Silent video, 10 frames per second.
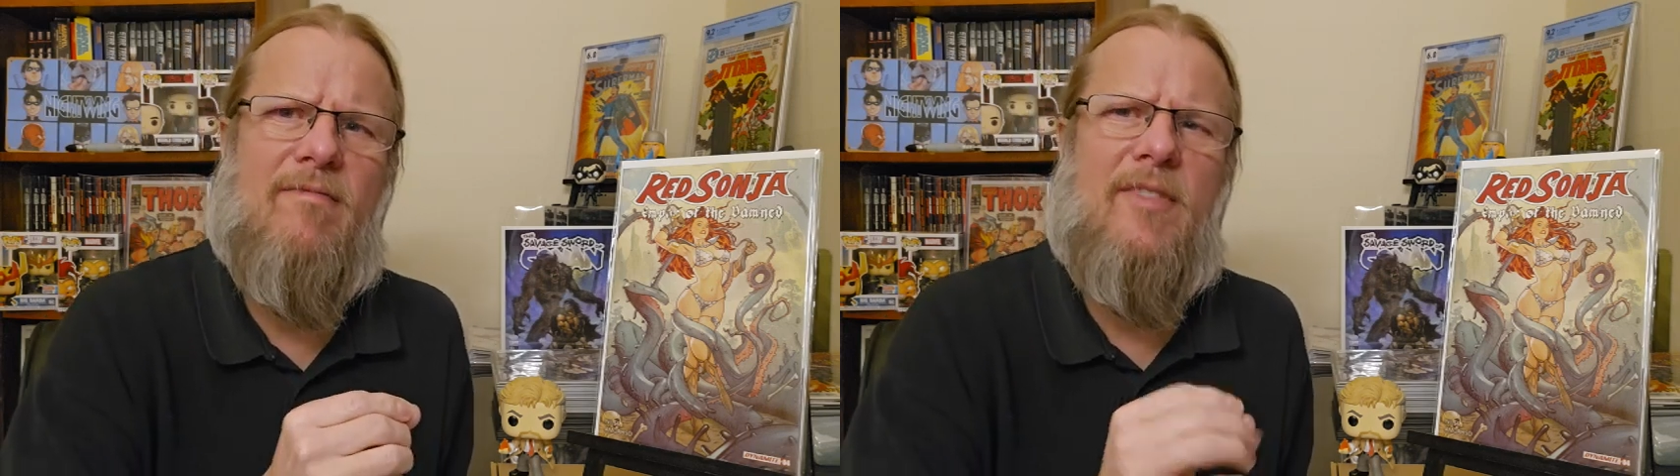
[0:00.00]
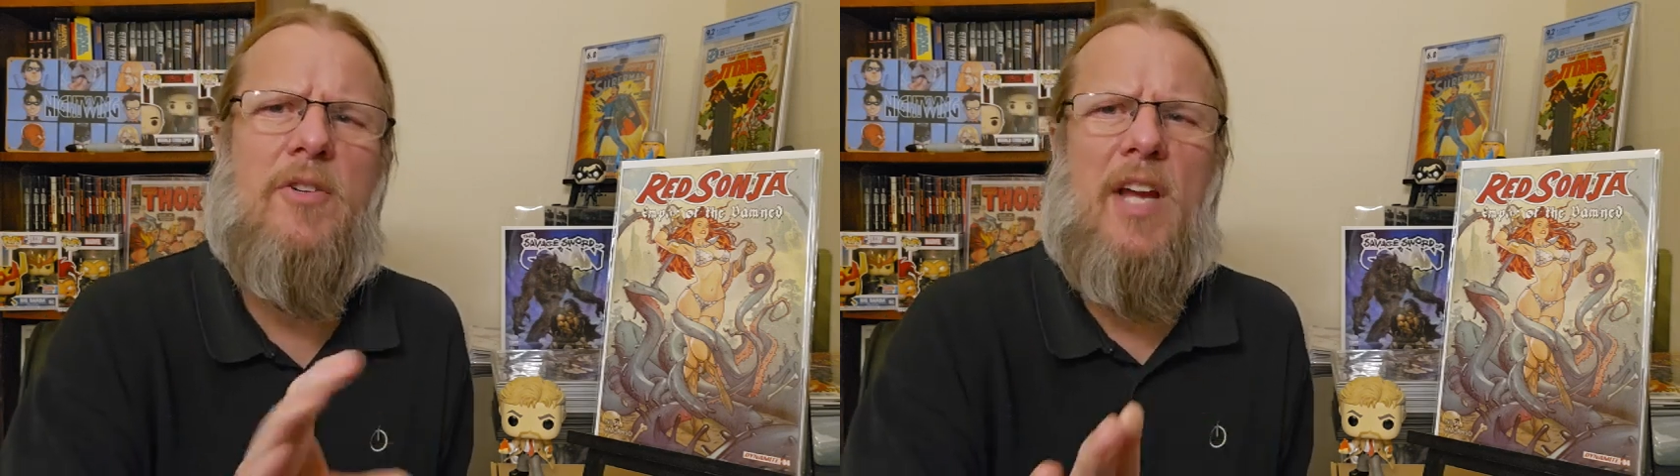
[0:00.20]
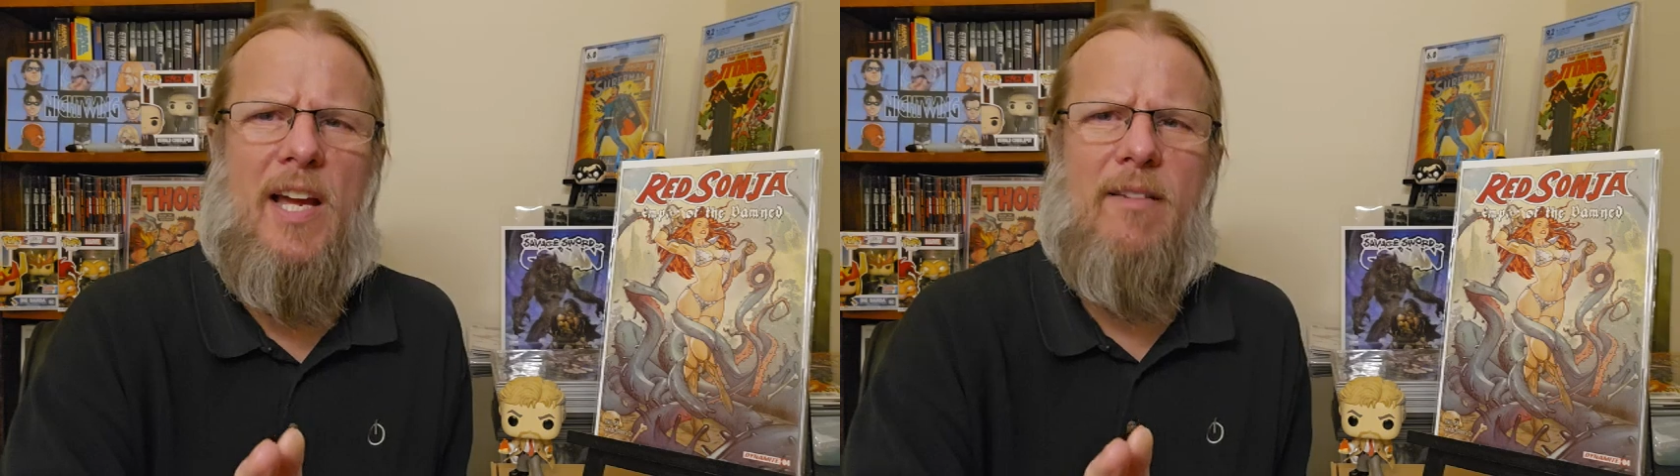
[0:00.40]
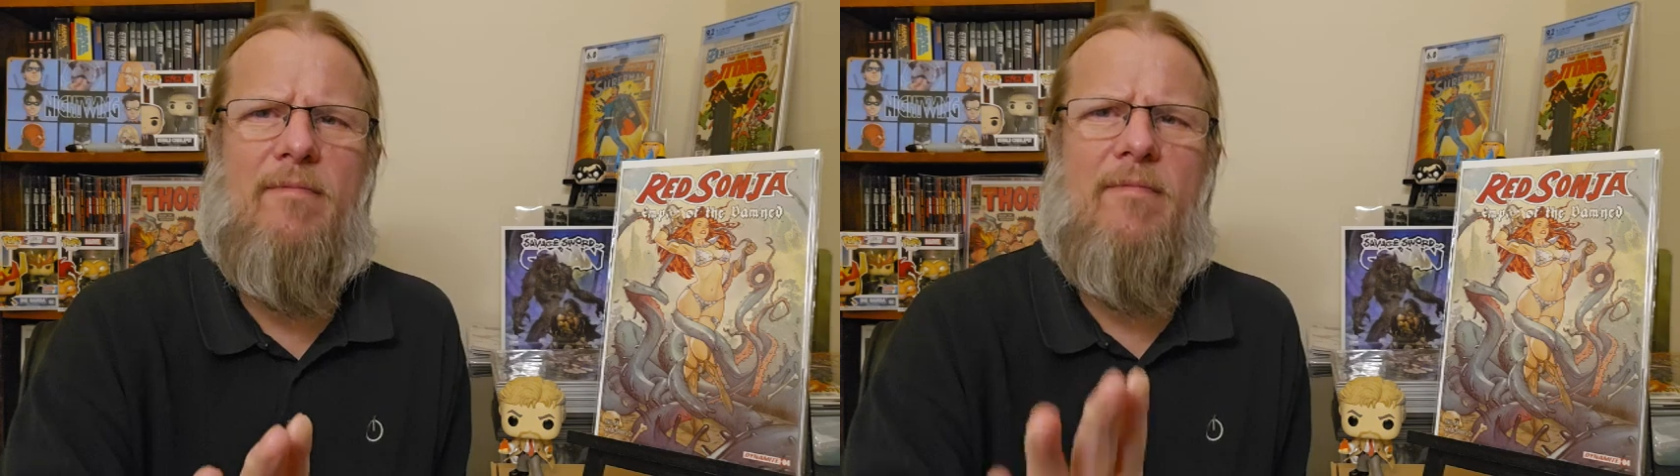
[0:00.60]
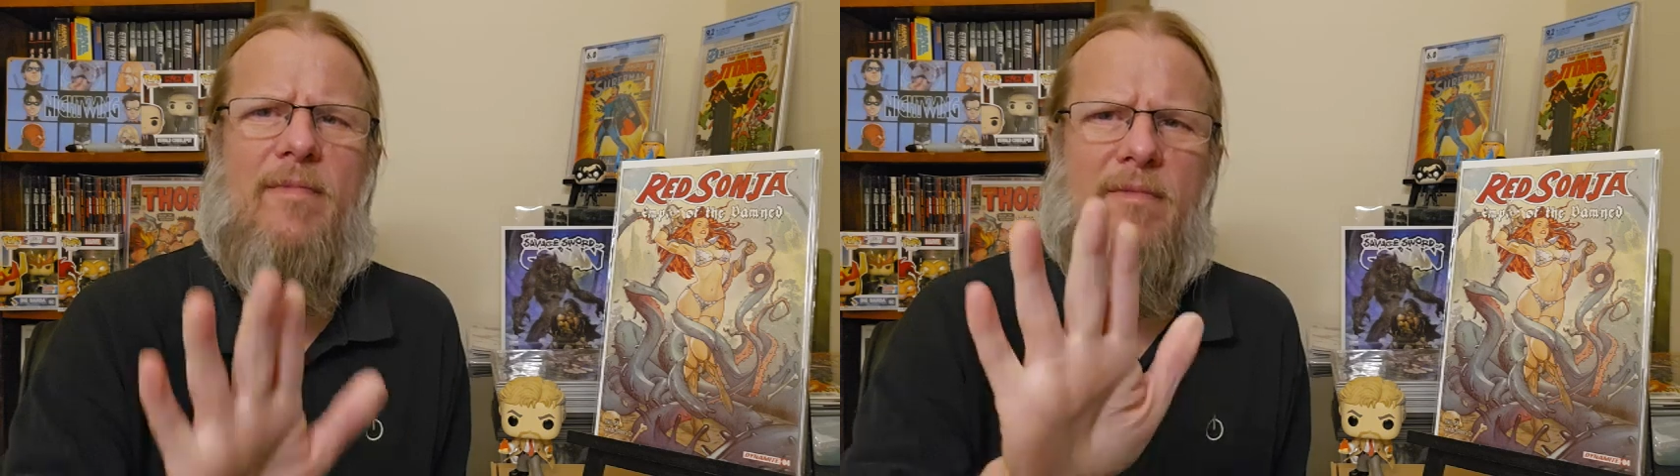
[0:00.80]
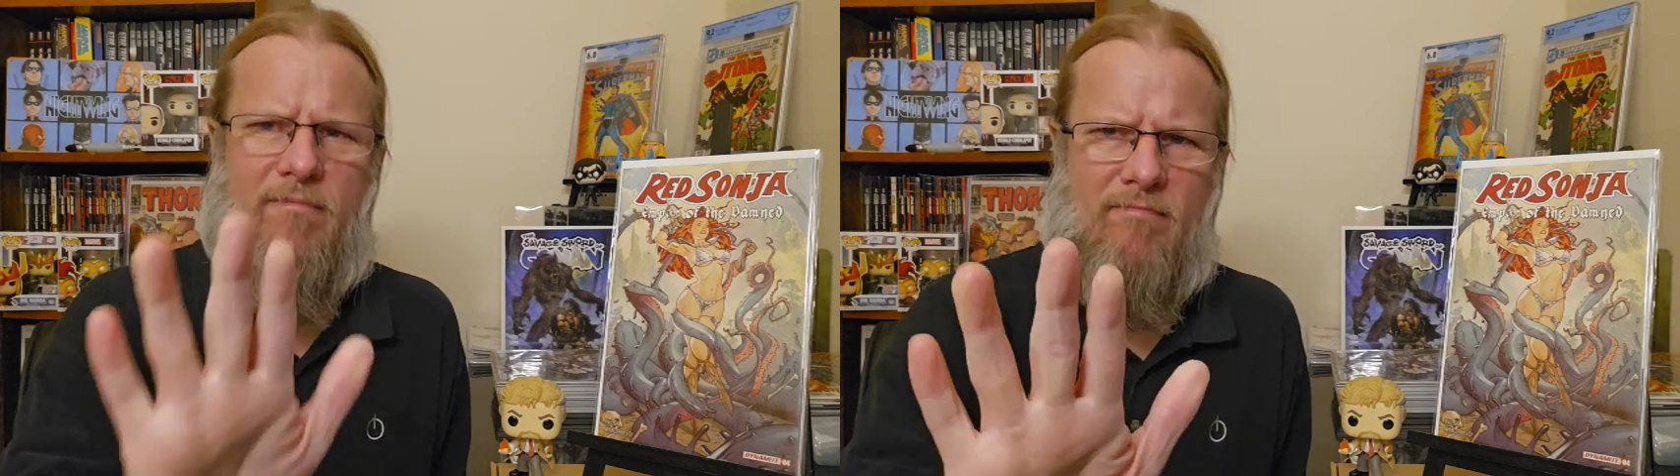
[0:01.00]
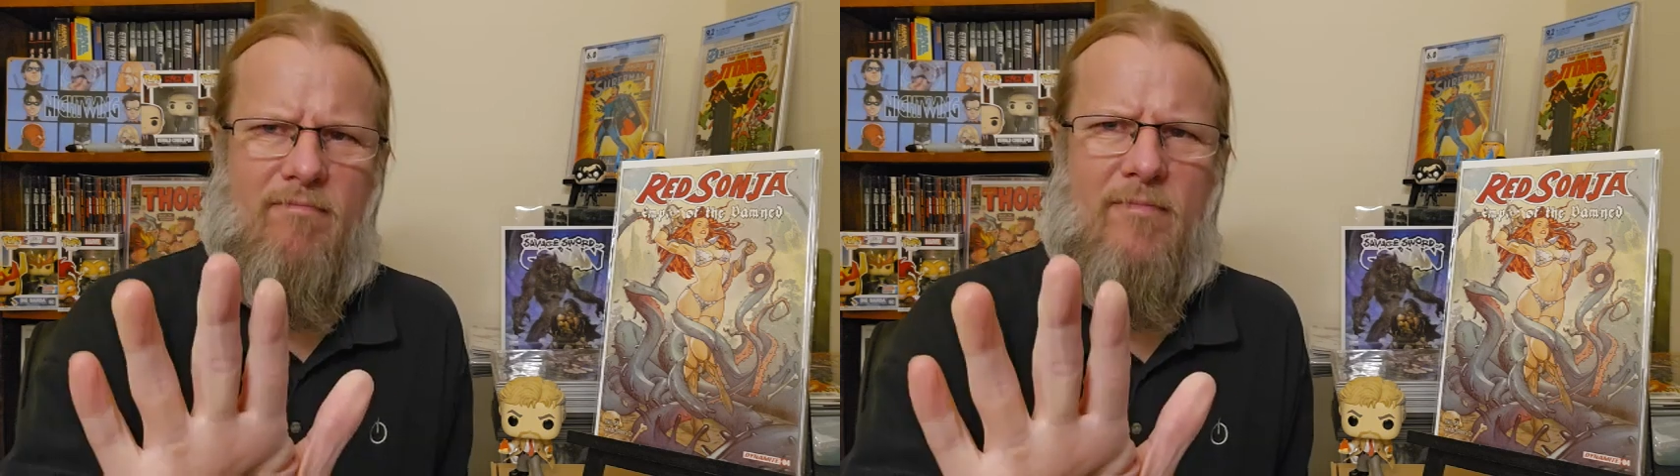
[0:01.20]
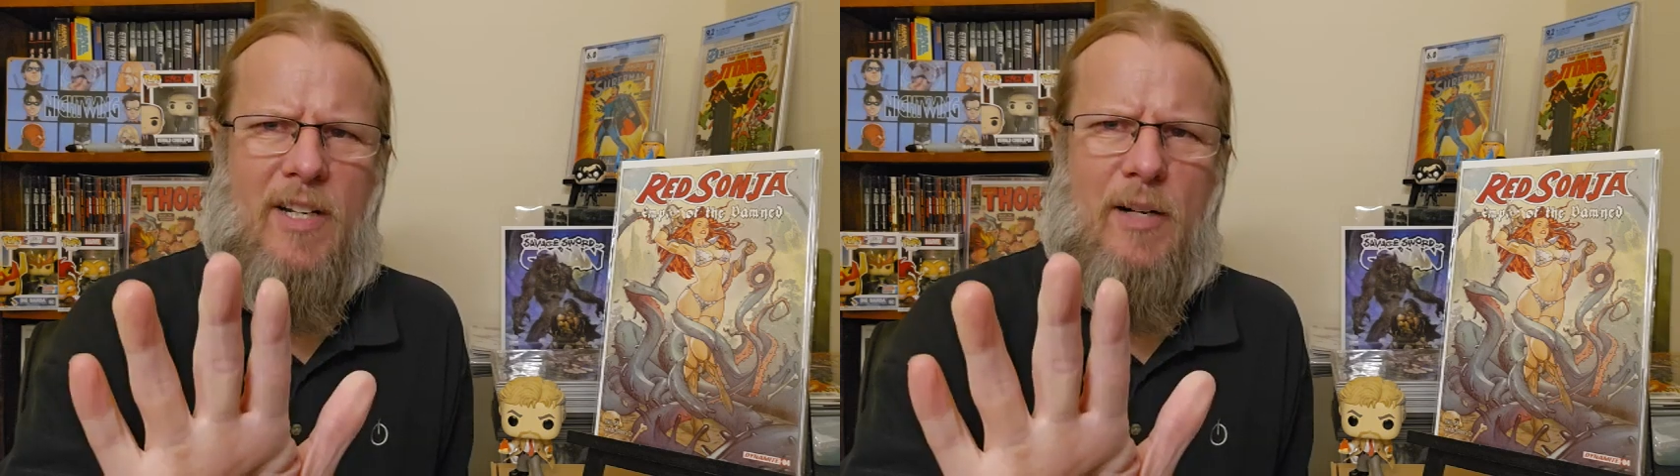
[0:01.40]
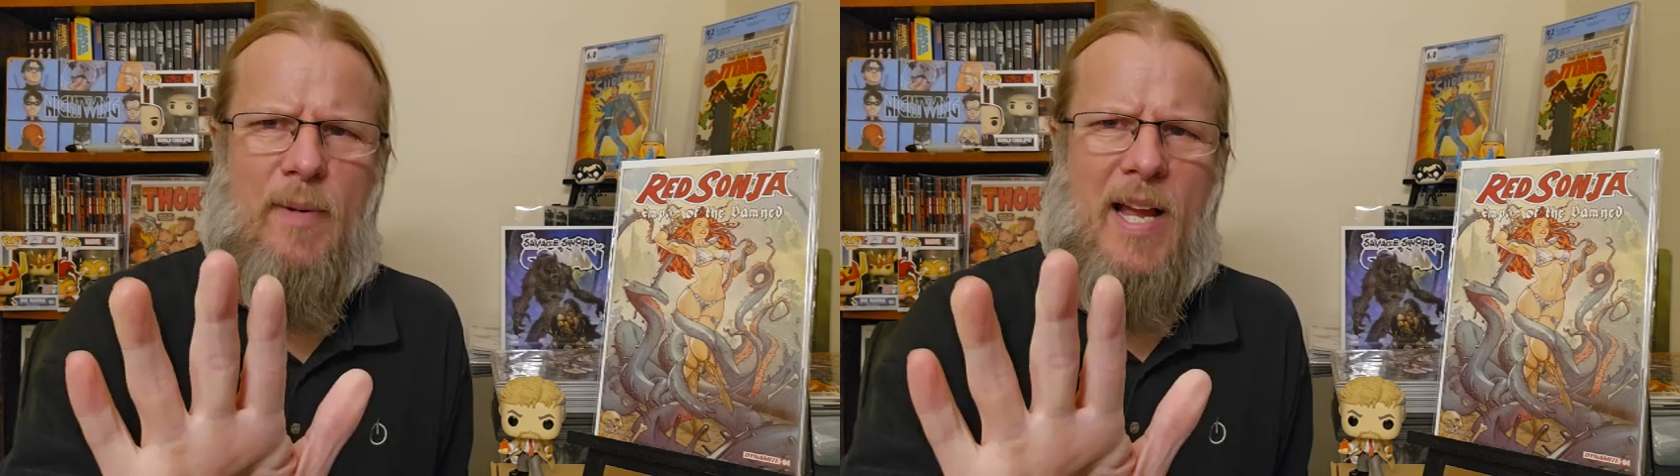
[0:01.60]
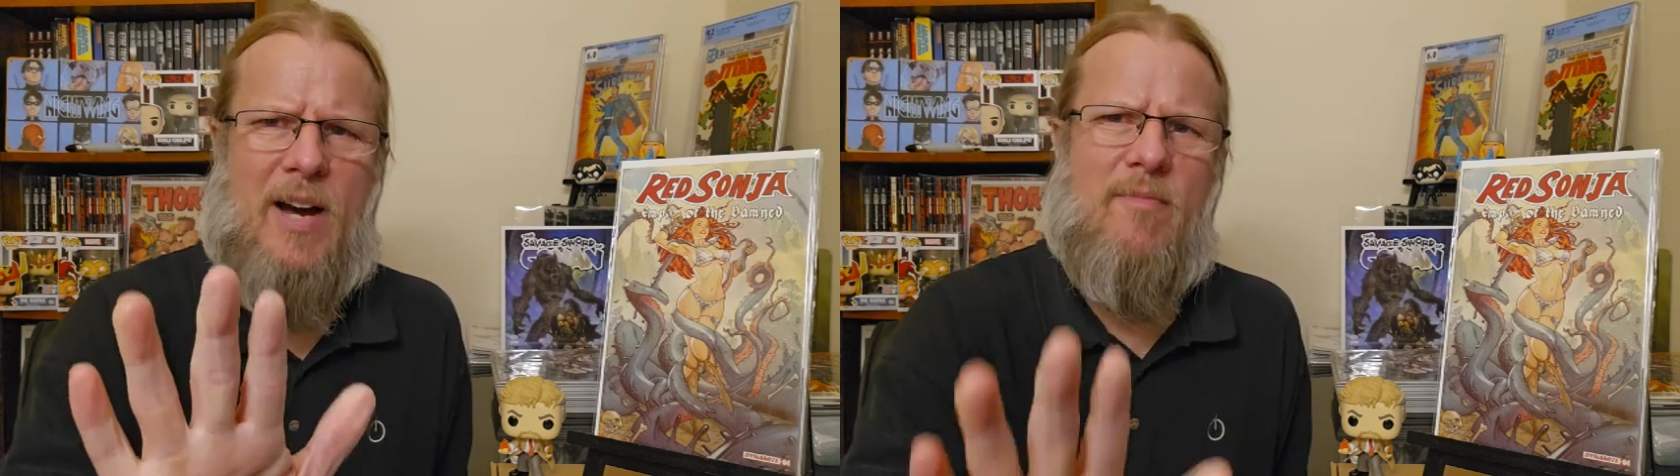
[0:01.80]
Okay, hear
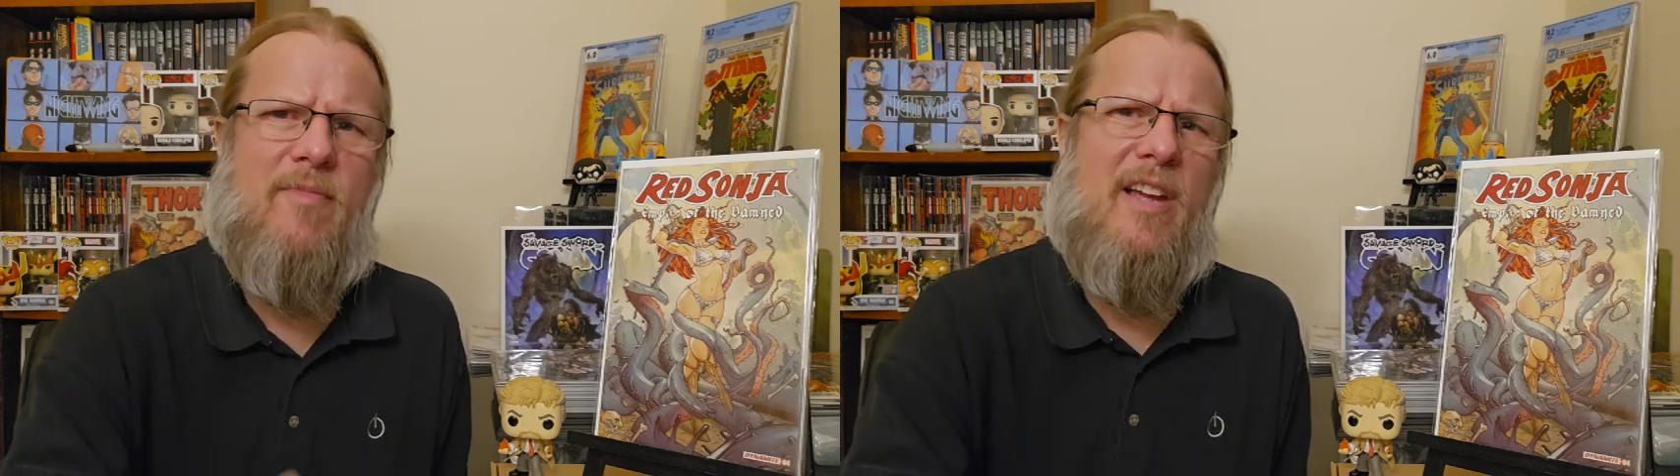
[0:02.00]
me out.